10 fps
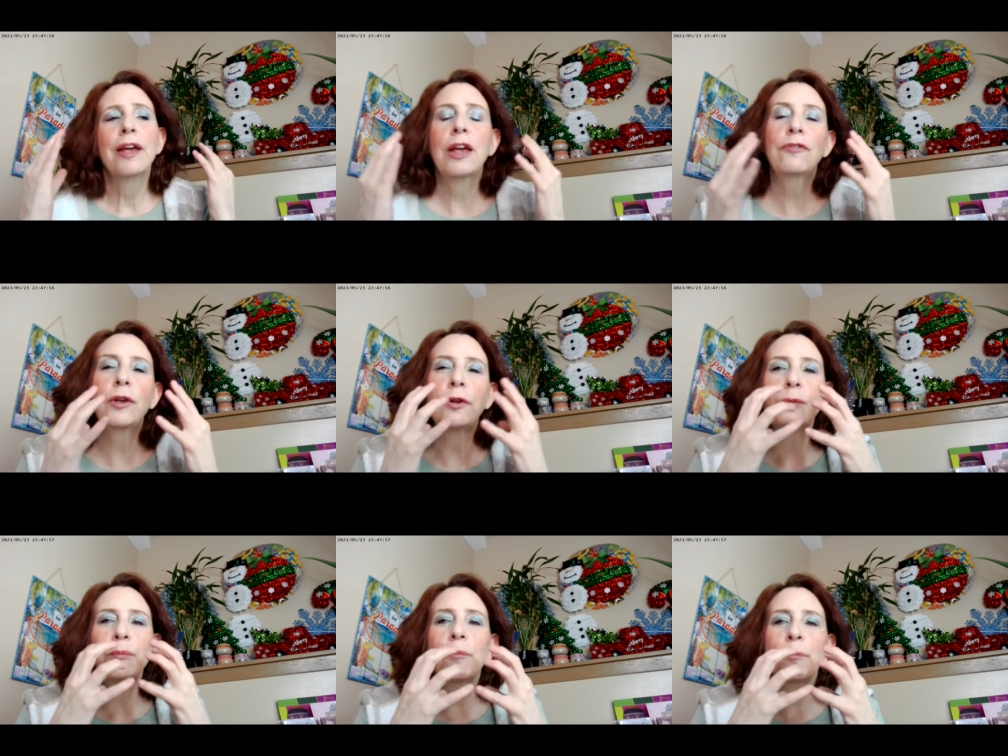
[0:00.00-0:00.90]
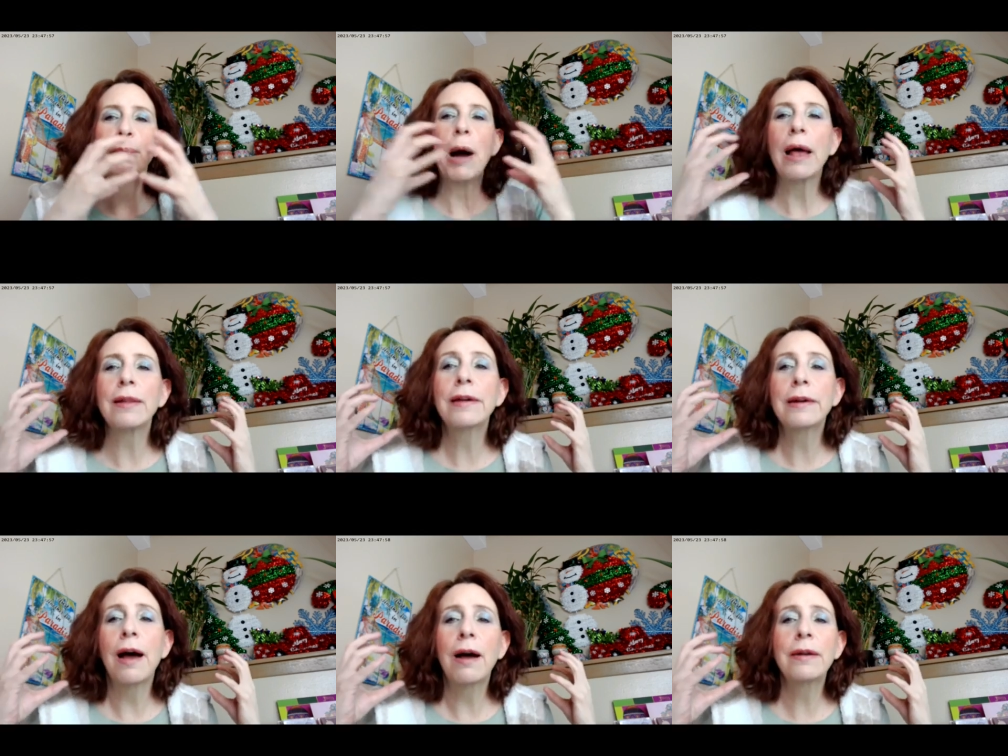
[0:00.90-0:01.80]
if you don't pile
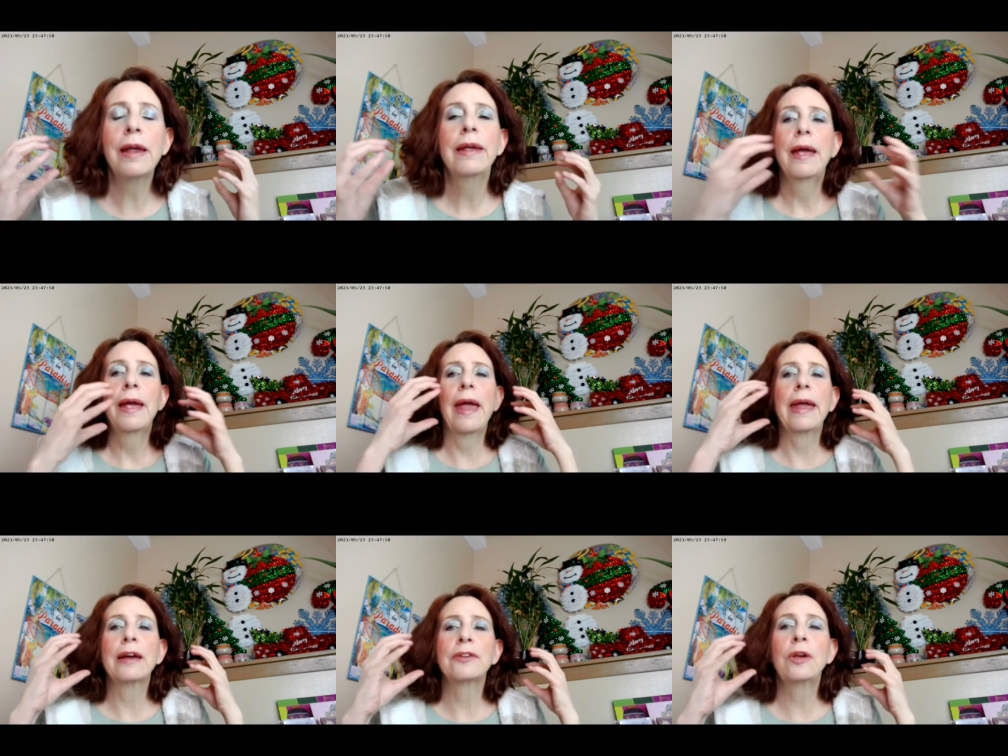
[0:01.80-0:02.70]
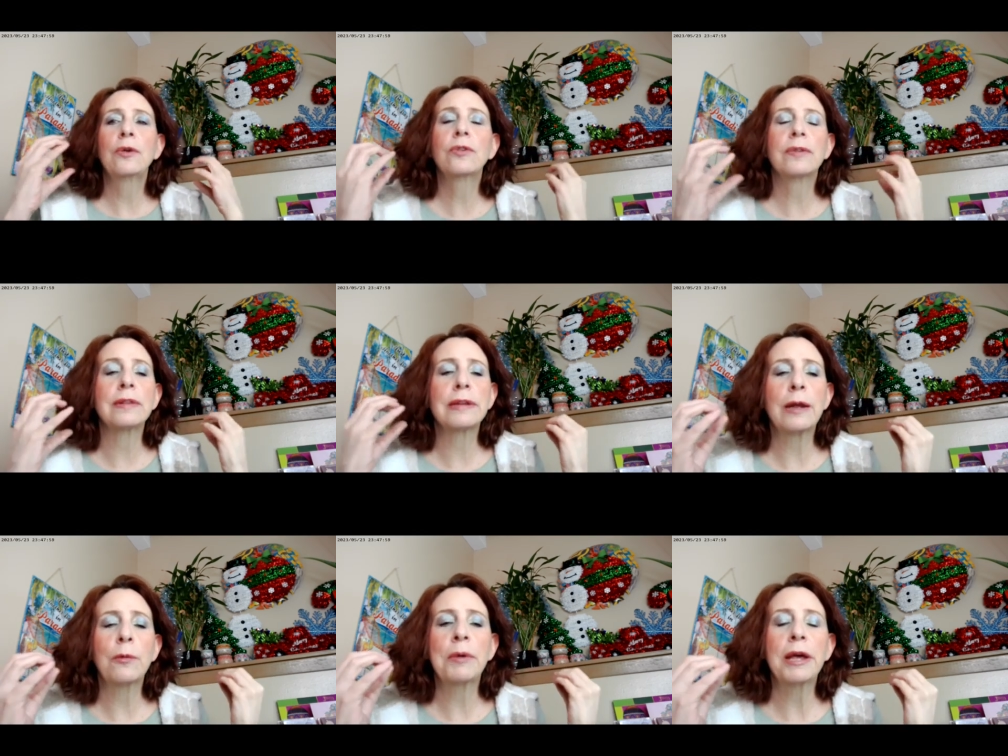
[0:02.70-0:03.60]
it on and use a
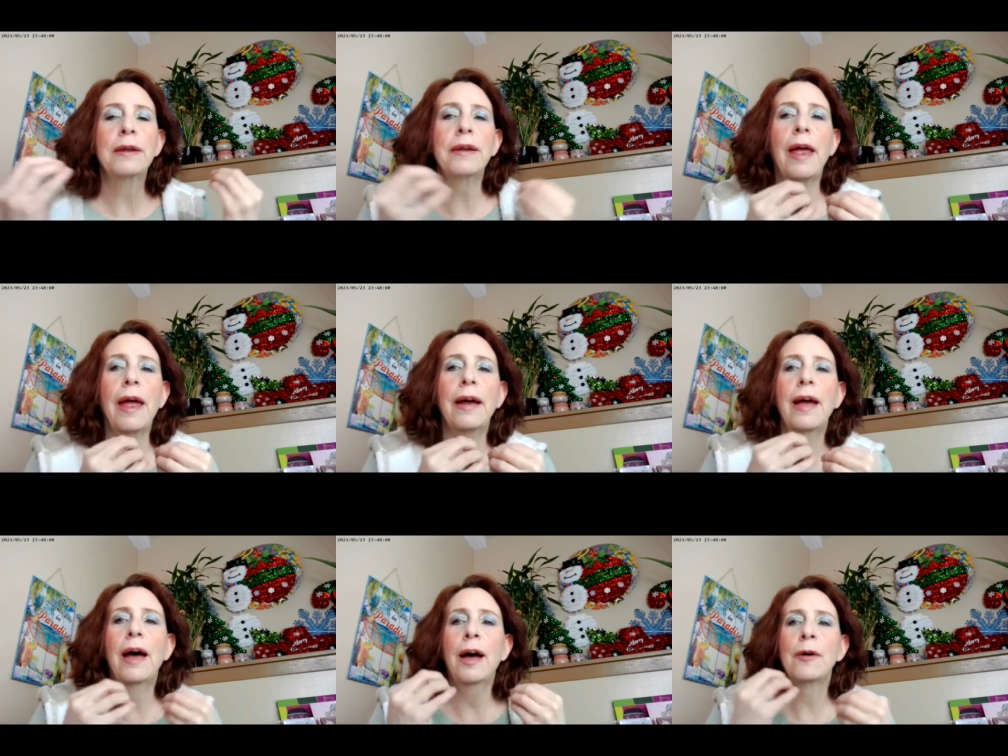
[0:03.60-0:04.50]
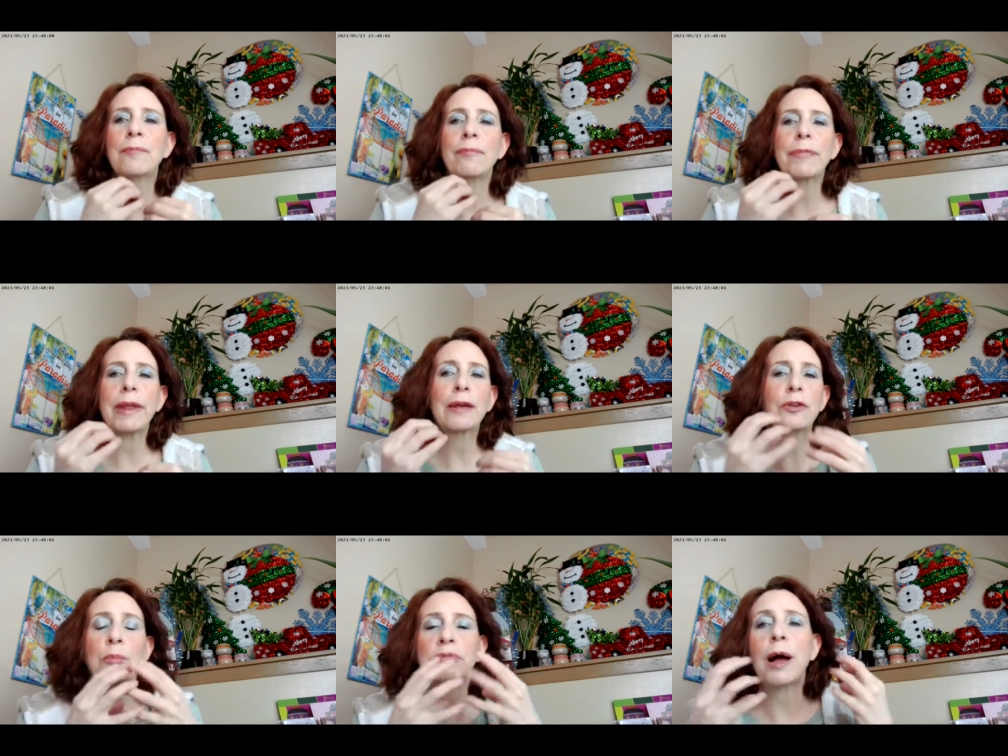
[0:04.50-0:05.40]
little bit um,
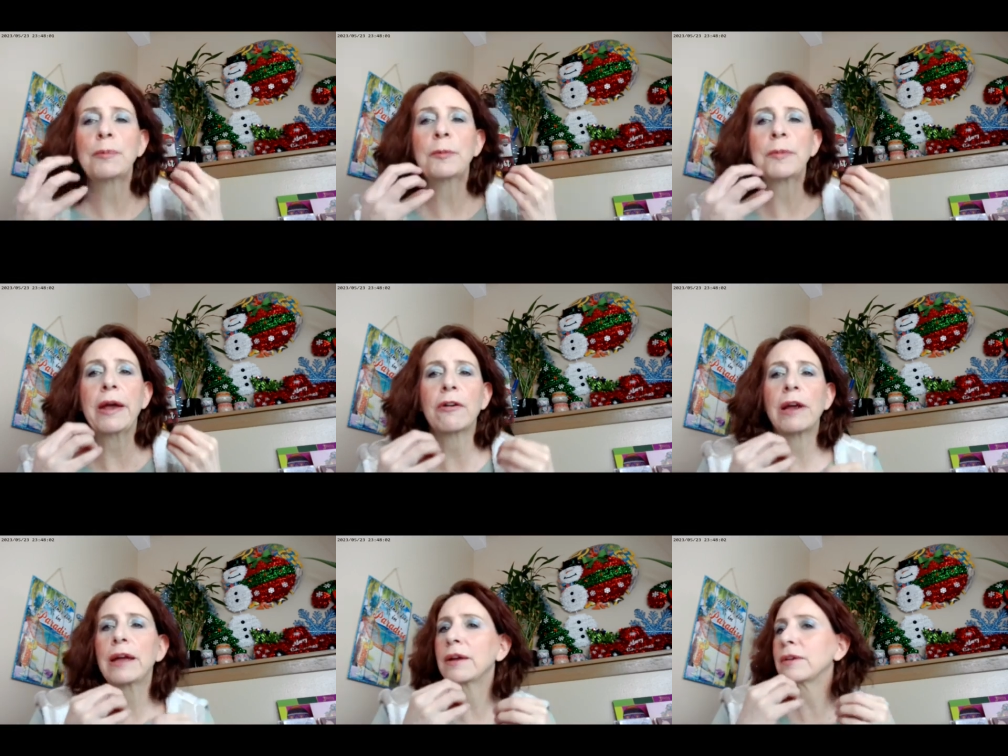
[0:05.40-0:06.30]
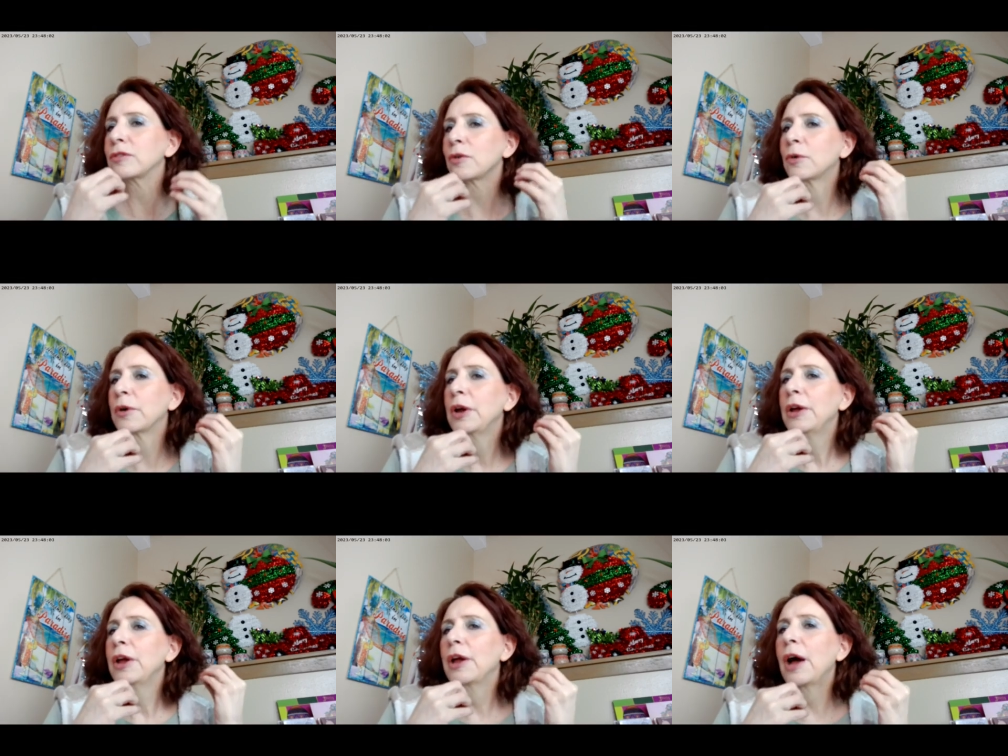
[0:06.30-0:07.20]
in your problem areas, or
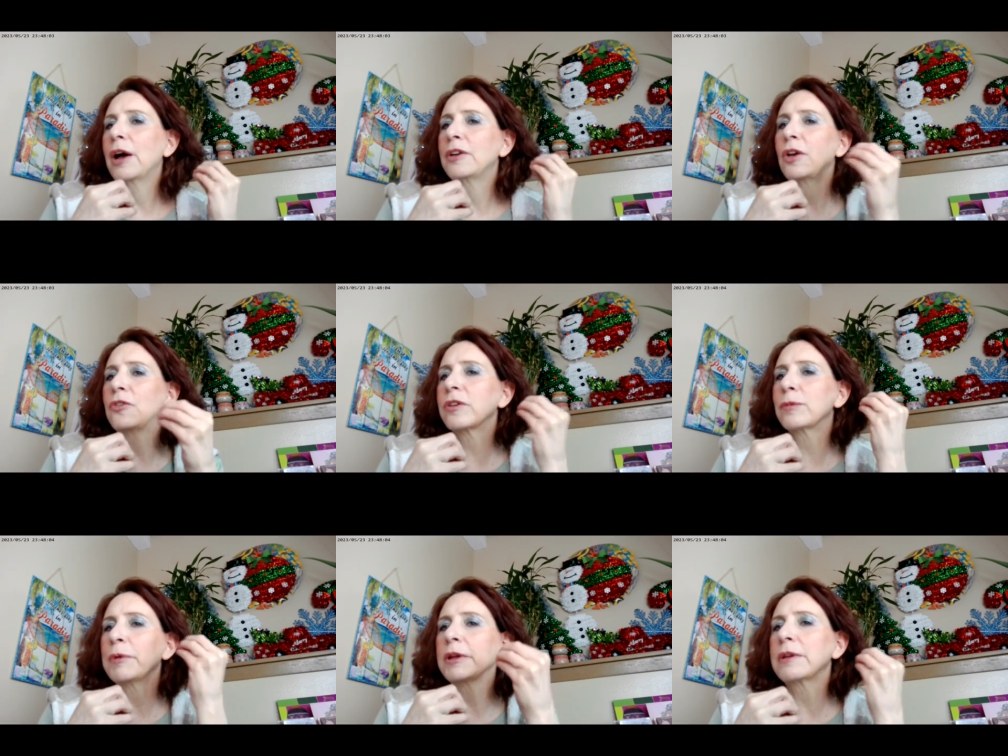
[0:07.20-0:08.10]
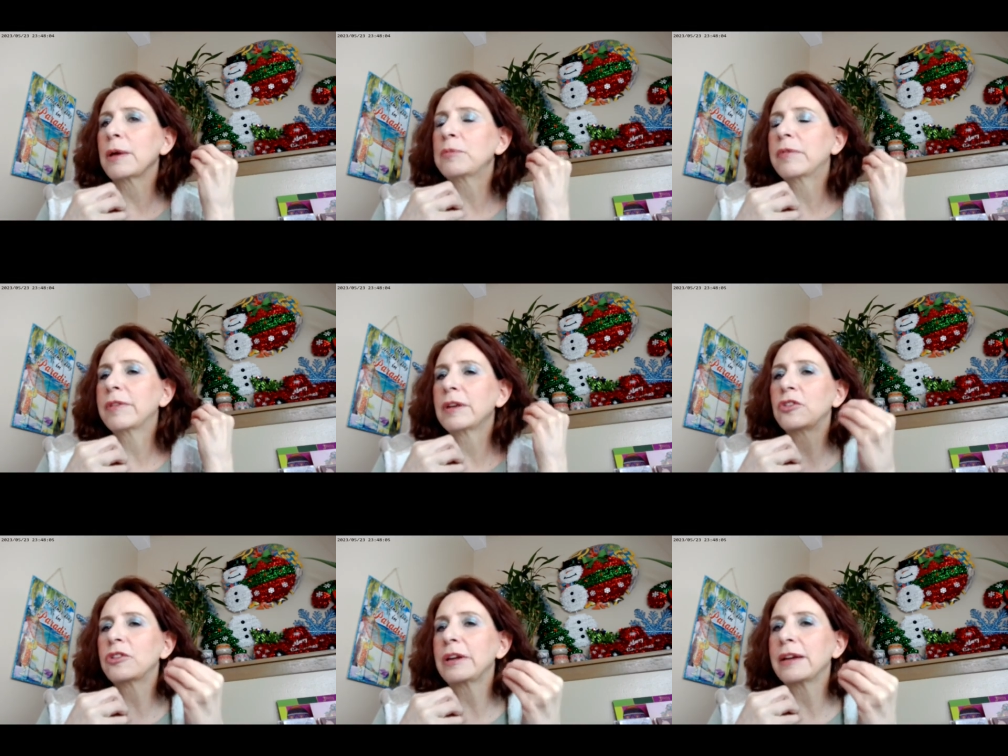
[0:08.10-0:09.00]
uh, you just build up the
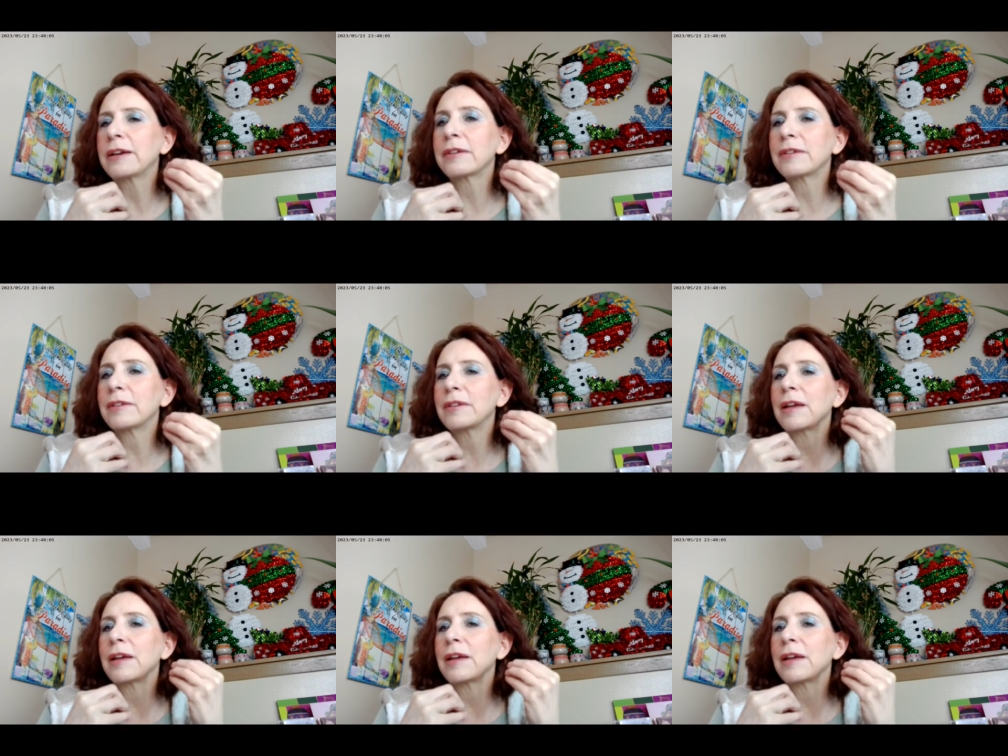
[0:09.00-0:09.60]
cheek.